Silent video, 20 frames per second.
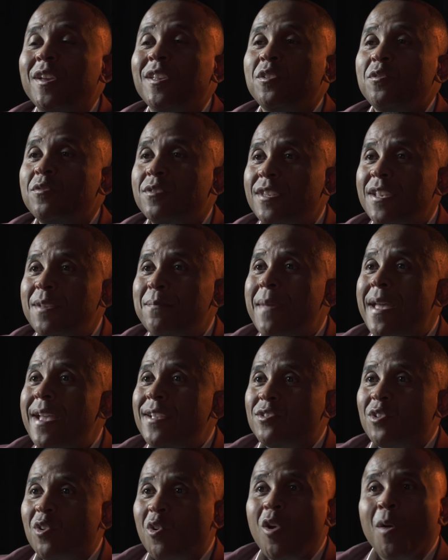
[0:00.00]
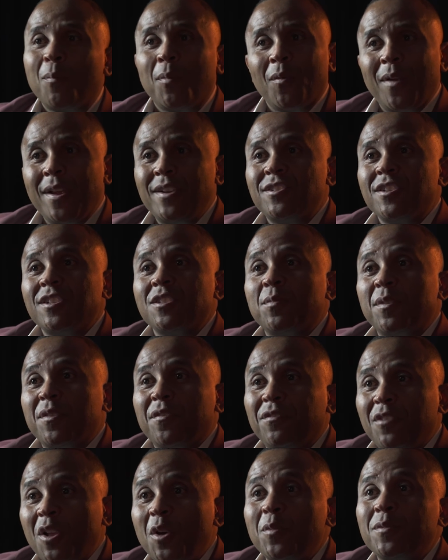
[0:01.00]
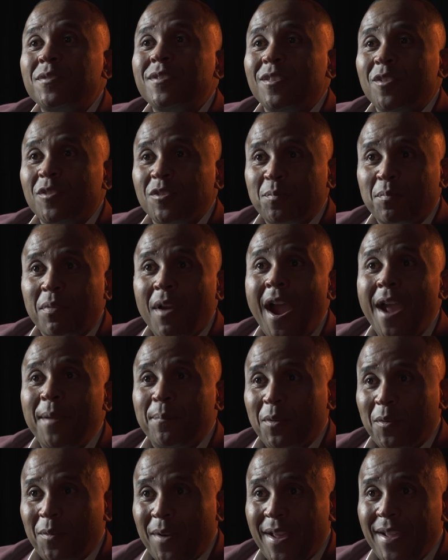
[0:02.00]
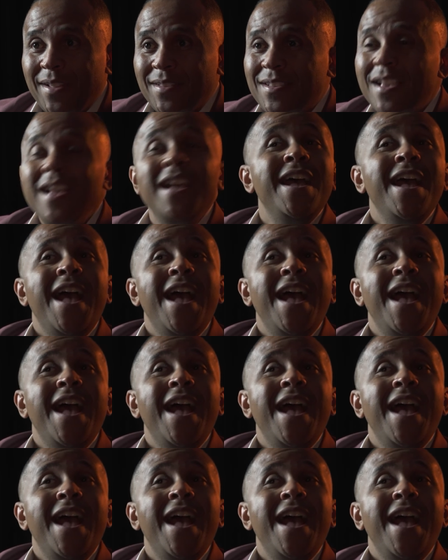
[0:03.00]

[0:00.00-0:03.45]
and you see major corporations with floats in those pride parades,